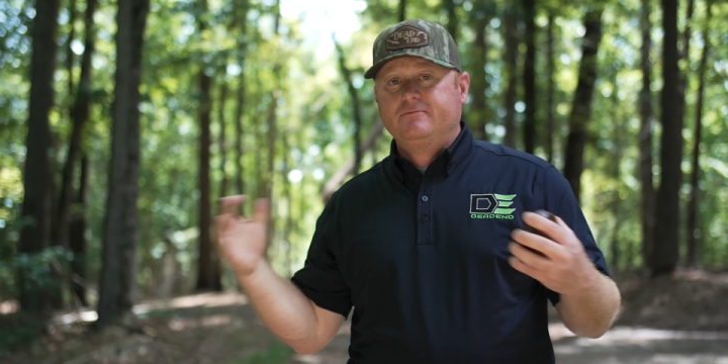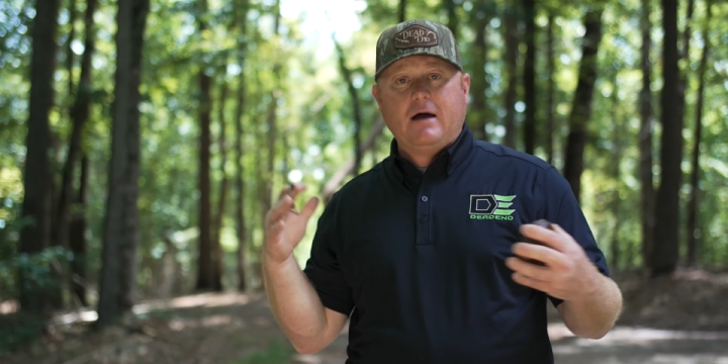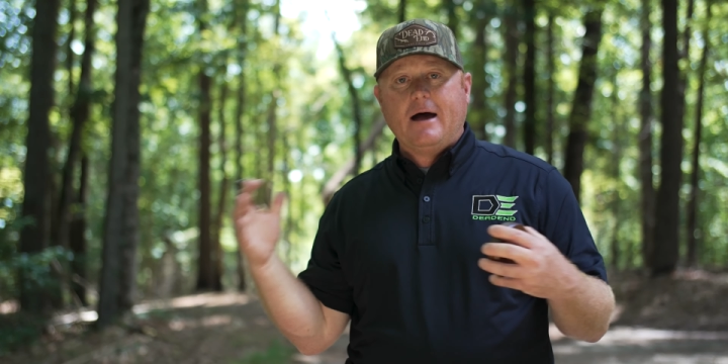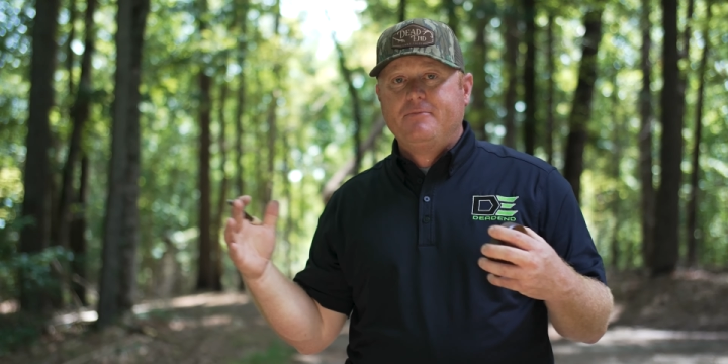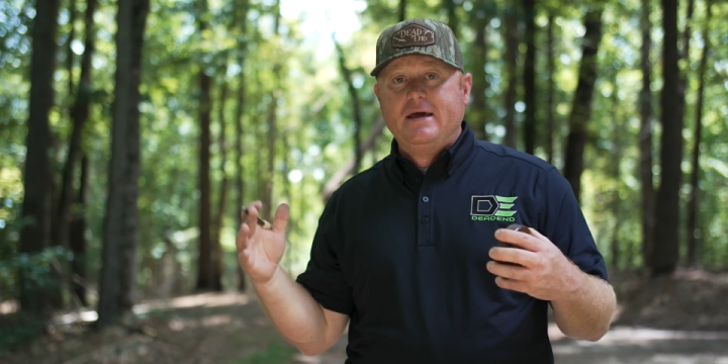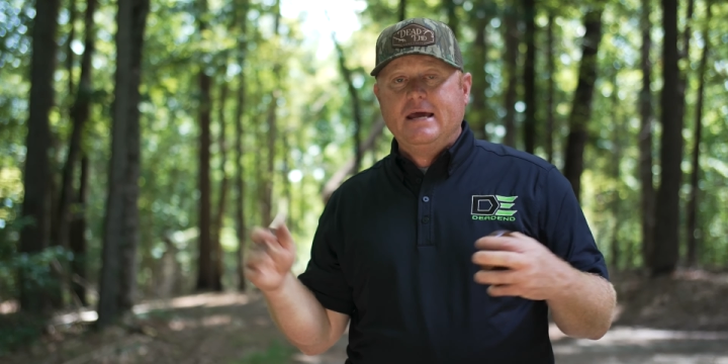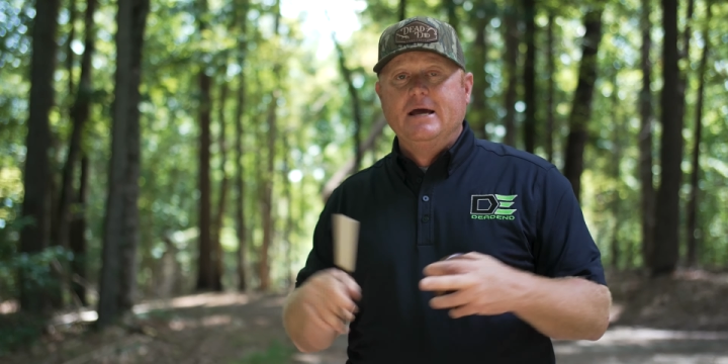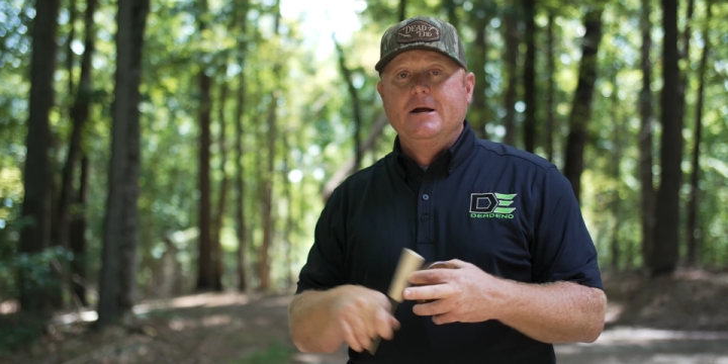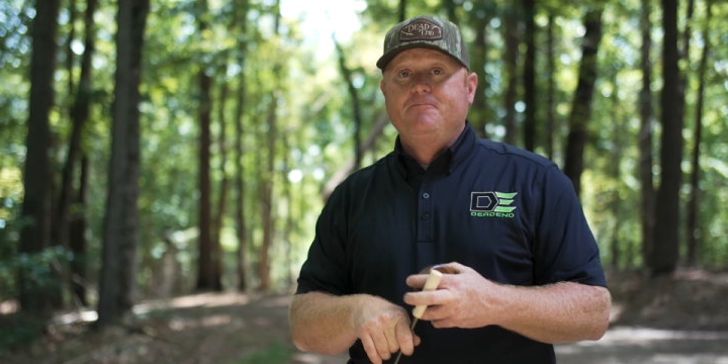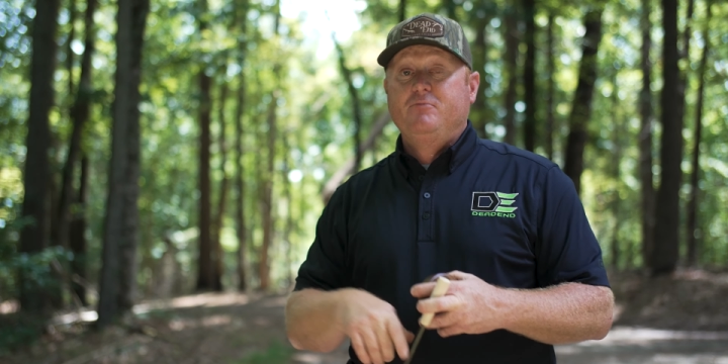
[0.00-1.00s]
might be.
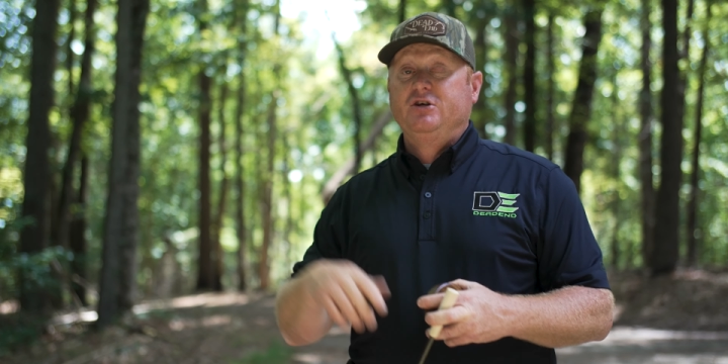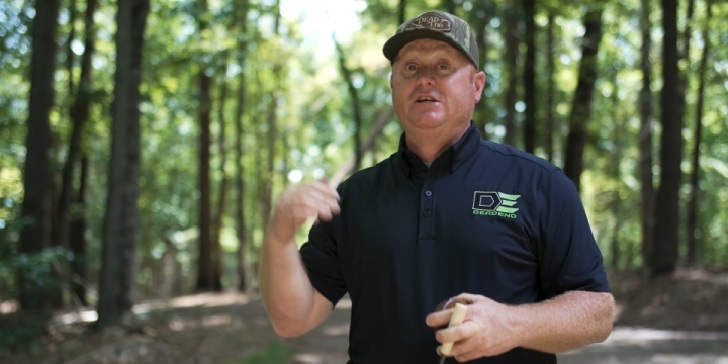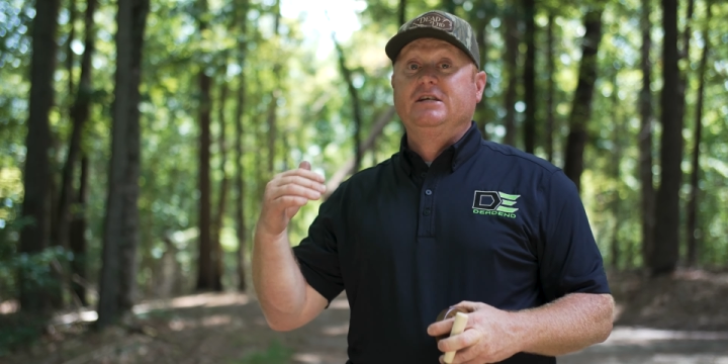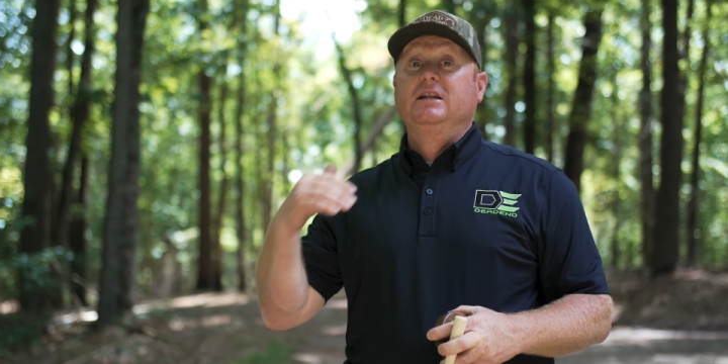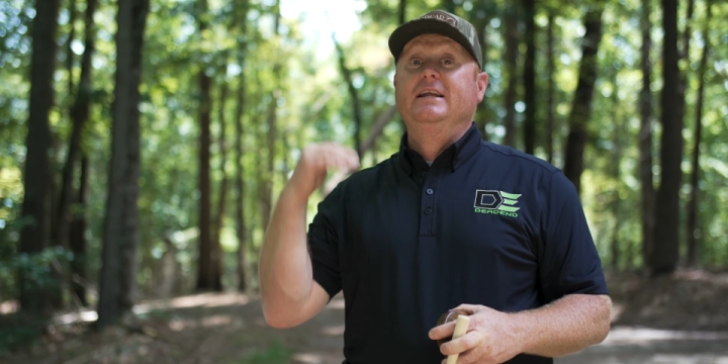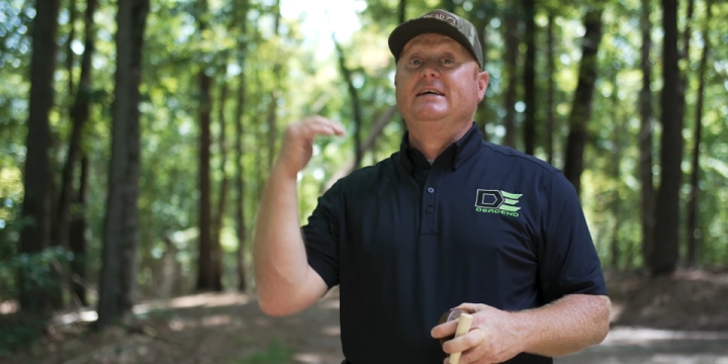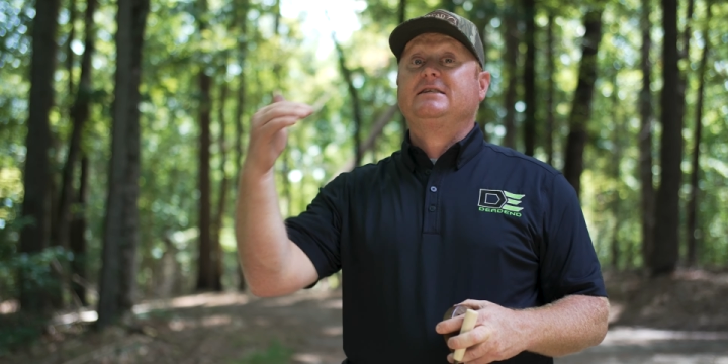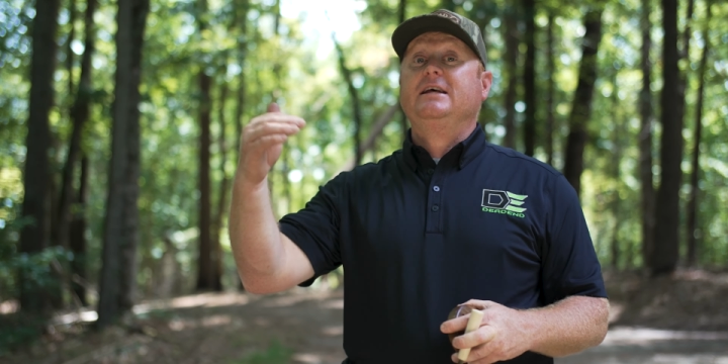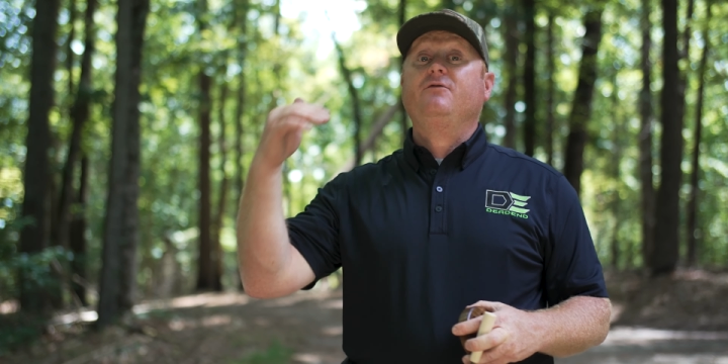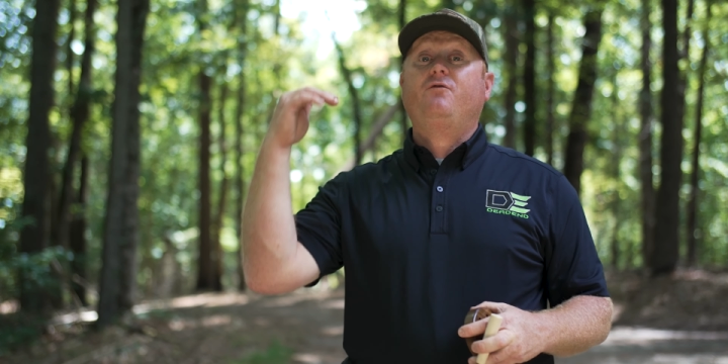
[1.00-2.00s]
But she's
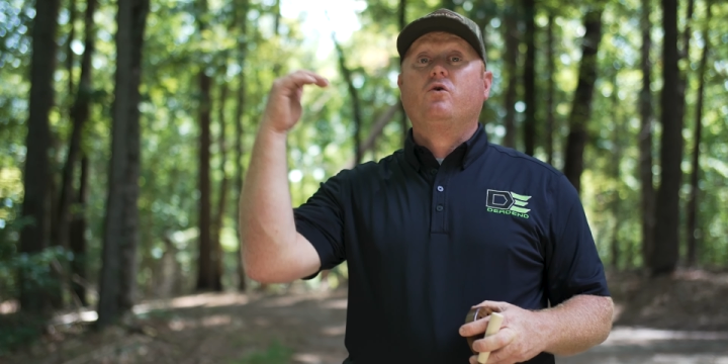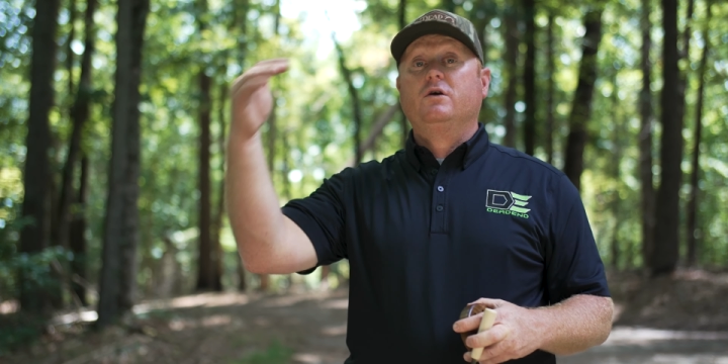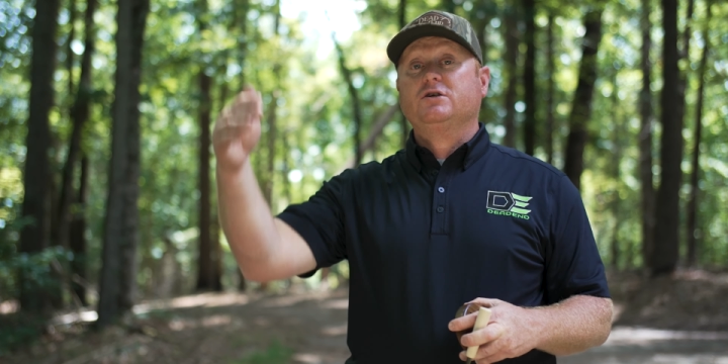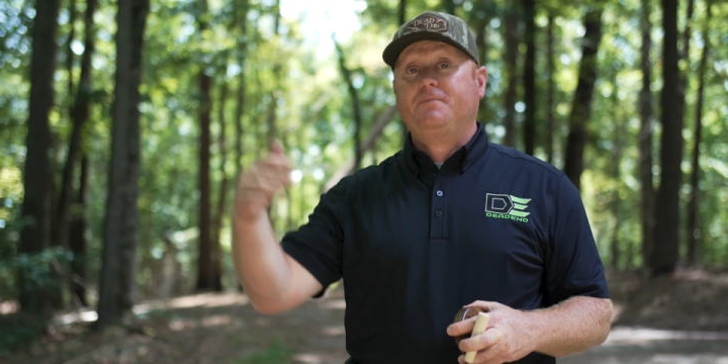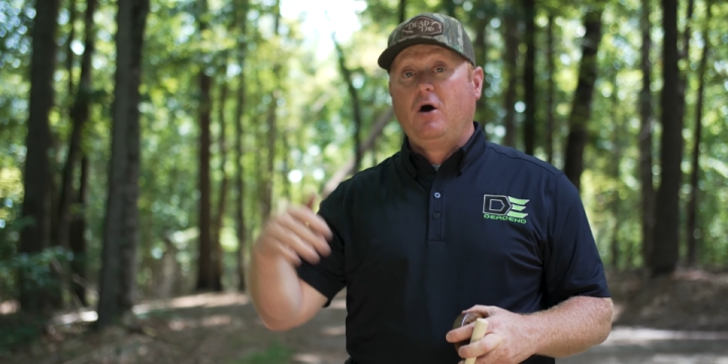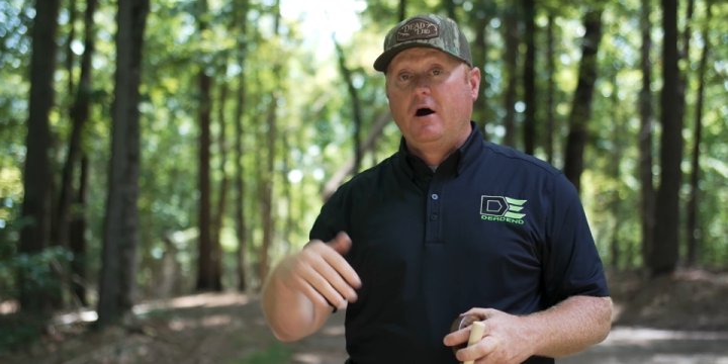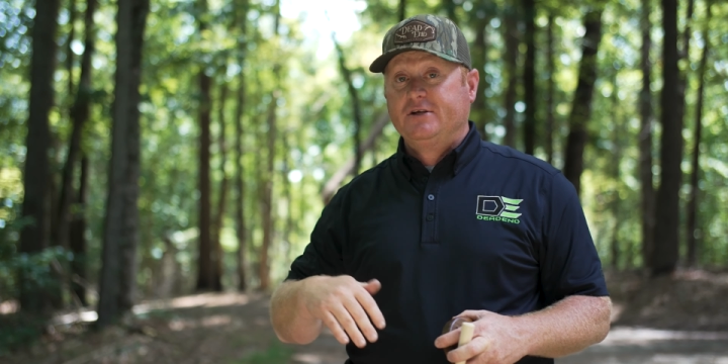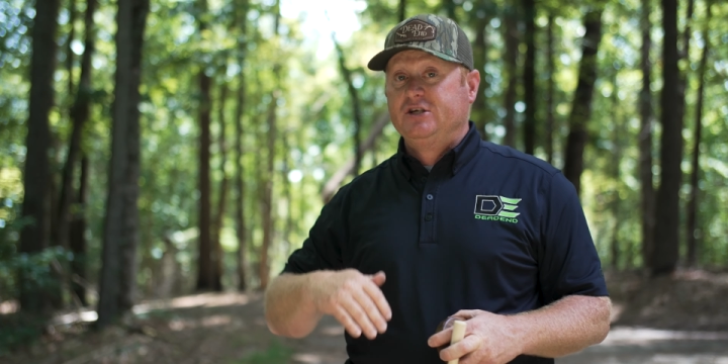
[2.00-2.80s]
listening for a response.